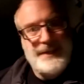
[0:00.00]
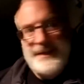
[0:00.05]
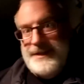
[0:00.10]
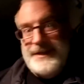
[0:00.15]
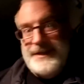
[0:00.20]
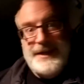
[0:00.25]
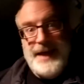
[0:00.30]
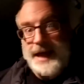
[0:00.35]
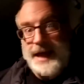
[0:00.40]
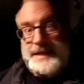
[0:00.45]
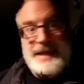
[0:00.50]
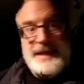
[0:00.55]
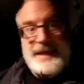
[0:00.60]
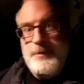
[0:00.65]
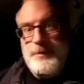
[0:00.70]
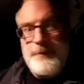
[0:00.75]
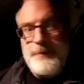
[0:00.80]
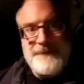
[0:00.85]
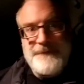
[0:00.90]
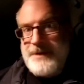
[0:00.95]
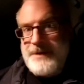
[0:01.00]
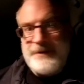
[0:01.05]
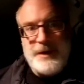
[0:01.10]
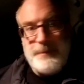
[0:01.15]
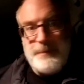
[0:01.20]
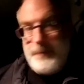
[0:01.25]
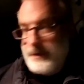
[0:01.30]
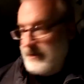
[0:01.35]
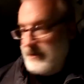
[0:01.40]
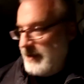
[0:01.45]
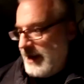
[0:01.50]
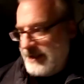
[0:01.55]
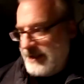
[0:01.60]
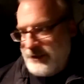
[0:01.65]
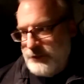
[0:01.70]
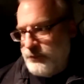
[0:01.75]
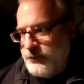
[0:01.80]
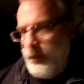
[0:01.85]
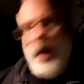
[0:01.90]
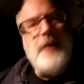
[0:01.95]
I can't put my finger on it, but I
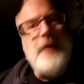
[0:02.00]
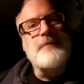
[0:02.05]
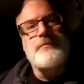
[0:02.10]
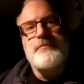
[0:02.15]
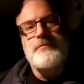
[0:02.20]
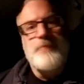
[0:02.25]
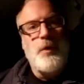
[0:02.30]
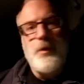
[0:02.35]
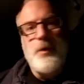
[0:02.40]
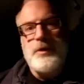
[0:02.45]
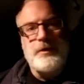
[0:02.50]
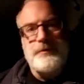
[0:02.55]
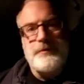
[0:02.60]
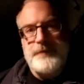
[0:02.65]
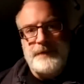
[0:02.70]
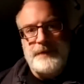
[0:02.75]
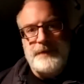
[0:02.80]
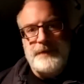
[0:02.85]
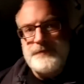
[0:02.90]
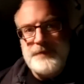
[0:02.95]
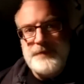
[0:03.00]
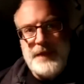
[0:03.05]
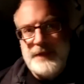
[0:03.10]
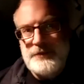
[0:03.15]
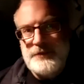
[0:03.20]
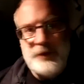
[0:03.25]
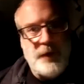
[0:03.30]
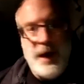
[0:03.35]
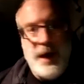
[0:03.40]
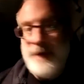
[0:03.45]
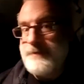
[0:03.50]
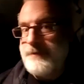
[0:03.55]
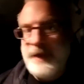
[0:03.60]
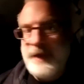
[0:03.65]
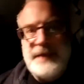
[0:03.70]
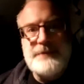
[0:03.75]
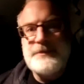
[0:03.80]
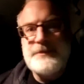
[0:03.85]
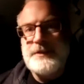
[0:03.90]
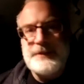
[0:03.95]
just want more of it. And so I
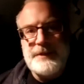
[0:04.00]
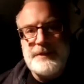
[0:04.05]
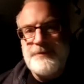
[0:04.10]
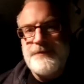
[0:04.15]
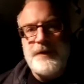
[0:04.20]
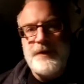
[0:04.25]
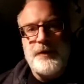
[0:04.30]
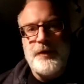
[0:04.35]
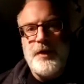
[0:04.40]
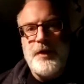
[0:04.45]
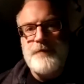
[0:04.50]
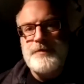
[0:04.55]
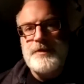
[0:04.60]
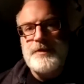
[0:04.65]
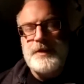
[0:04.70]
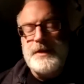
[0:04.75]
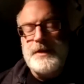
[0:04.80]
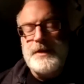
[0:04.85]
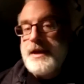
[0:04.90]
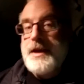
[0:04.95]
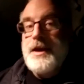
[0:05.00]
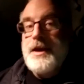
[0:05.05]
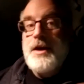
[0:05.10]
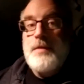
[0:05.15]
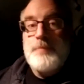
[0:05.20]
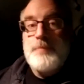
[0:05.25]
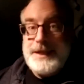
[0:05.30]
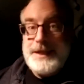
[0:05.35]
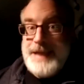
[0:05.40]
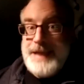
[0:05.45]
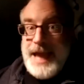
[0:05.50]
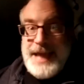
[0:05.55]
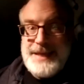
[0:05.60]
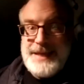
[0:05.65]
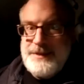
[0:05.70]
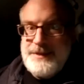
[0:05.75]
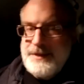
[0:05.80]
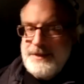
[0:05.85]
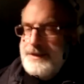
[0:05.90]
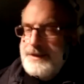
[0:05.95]
instantly fell in love with it. But
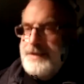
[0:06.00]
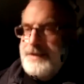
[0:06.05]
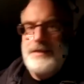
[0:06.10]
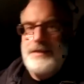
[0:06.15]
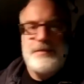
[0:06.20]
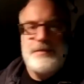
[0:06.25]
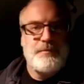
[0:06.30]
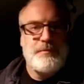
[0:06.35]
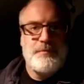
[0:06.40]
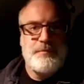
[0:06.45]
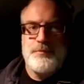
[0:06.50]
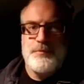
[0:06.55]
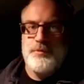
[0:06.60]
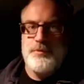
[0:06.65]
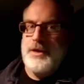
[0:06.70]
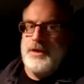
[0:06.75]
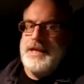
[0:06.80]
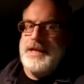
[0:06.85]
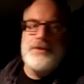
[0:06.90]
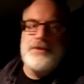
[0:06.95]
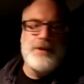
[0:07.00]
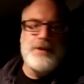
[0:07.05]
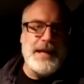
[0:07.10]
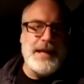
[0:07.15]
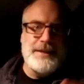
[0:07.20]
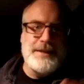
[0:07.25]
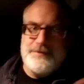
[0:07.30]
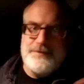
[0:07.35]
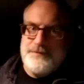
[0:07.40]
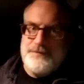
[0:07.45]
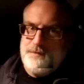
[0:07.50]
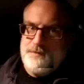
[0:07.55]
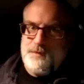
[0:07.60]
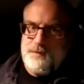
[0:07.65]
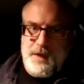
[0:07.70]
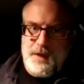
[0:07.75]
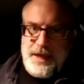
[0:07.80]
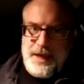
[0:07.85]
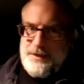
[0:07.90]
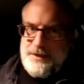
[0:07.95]
again, pre-internet
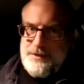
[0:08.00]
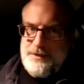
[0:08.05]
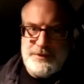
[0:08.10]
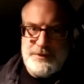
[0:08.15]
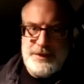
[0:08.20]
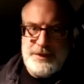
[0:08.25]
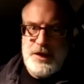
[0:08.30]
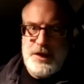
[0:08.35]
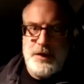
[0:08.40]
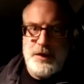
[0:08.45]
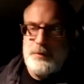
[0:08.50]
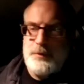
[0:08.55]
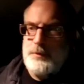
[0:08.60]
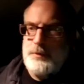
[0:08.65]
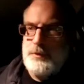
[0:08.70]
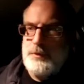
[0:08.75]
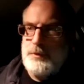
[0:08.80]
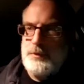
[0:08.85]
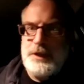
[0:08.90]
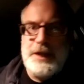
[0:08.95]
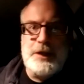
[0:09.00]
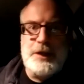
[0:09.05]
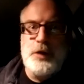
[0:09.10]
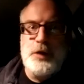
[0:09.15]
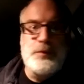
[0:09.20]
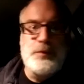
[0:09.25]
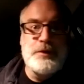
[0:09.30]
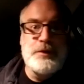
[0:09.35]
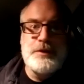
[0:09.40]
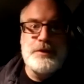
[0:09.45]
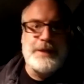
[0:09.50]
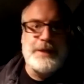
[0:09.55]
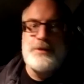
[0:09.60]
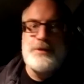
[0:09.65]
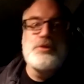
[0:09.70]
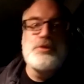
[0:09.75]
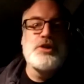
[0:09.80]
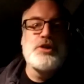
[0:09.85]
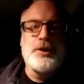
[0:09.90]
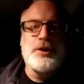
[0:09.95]
and, you know, let alone like
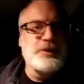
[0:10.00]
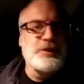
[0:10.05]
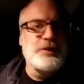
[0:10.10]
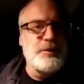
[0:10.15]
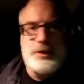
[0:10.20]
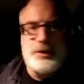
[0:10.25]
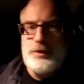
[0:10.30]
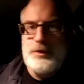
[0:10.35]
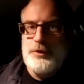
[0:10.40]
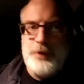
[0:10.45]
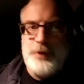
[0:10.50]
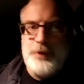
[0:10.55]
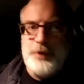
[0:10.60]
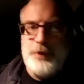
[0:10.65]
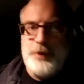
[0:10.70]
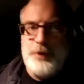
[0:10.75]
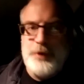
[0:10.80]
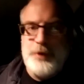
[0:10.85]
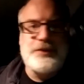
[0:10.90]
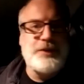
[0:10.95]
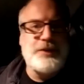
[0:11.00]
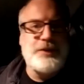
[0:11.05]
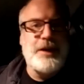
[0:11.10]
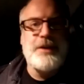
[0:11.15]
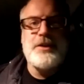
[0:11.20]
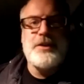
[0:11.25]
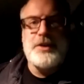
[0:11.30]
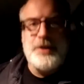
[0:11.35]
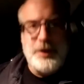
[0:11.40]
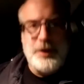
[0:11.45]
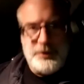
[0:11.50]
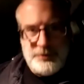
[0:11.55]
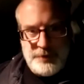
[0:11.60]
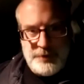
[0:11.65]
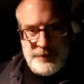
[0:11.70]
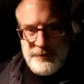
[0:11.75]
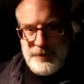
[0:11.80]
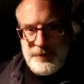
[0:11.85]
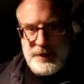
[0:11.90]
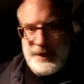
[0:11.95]
New Jersey, which was like on the other side of the
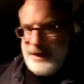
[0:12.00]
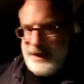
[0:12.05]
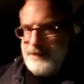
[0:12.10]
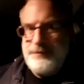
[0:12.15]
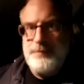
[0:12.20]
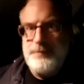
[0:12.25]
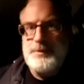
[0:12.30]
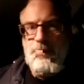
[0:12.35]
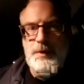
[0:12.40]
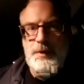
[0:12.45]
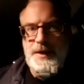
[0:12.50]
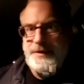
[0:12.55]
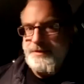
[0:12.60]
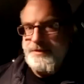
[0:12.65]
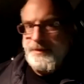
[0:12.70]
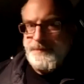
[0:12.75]
country for a kid from Queens.